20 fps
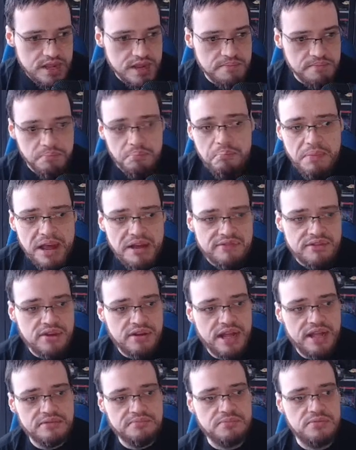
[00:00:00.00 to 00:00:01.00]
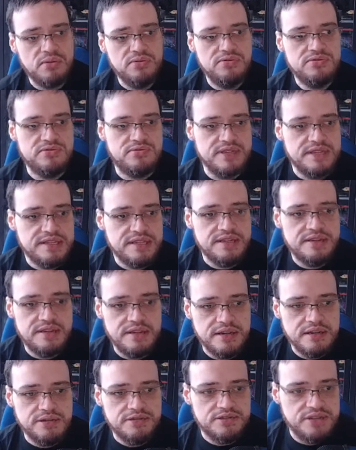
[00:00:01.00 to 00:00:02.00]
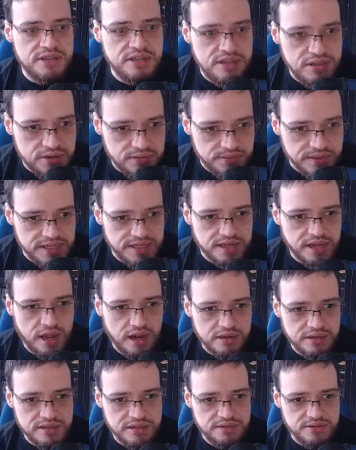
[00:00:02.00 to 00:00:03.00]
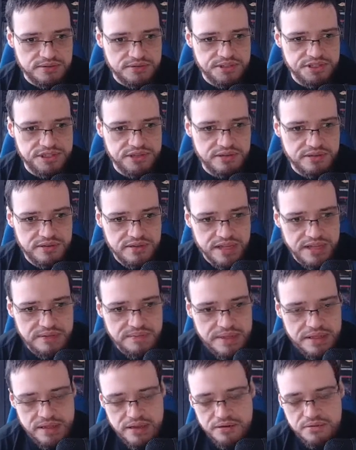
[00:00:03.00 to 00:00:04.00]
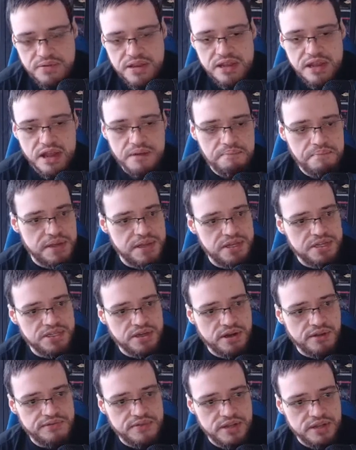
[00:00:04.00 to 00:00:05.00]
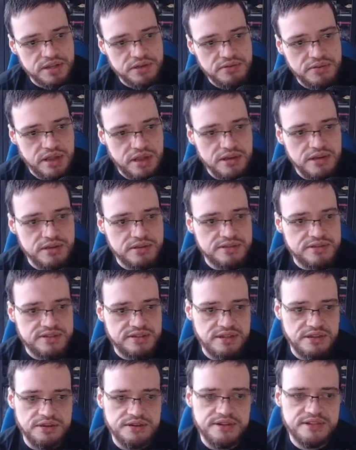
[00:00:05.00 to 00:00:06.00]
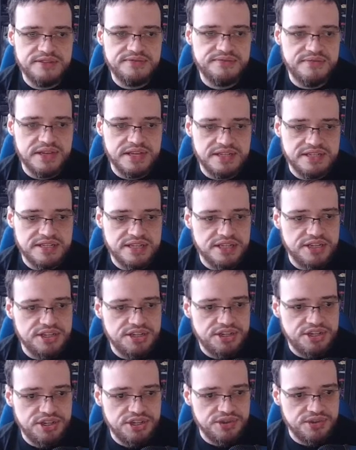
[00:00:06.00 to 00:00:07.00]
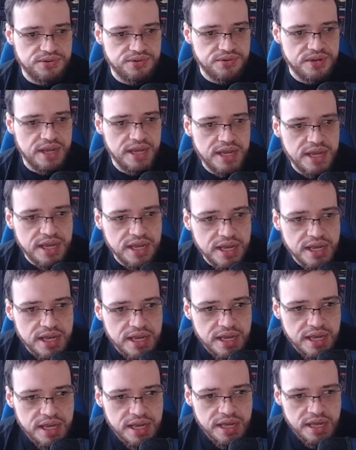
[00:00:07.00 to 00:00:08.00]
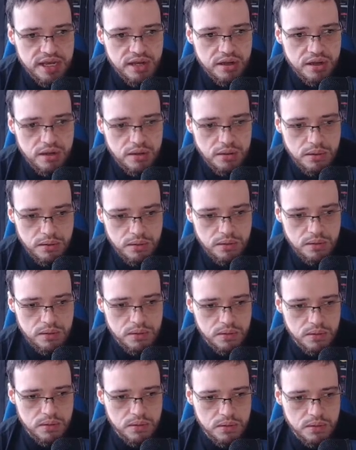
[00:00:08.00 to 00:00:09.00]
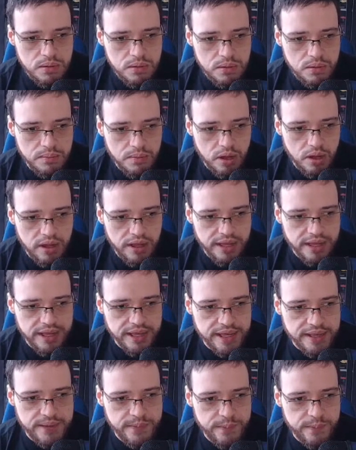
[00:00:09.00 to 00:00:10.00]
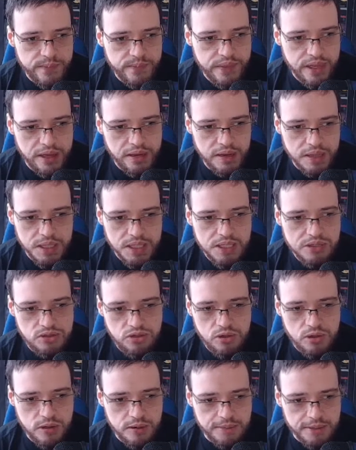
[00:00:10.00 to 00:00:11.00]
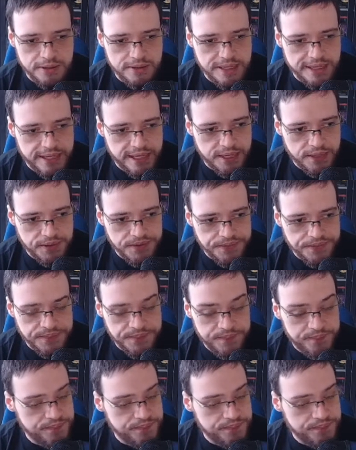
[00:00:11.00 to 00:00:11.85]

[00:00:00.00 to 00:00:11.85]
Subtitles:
Marvel had most recently continued with the character's original name in a recap page of the New Hellions series first issue. Oh boy, they are in trouble now.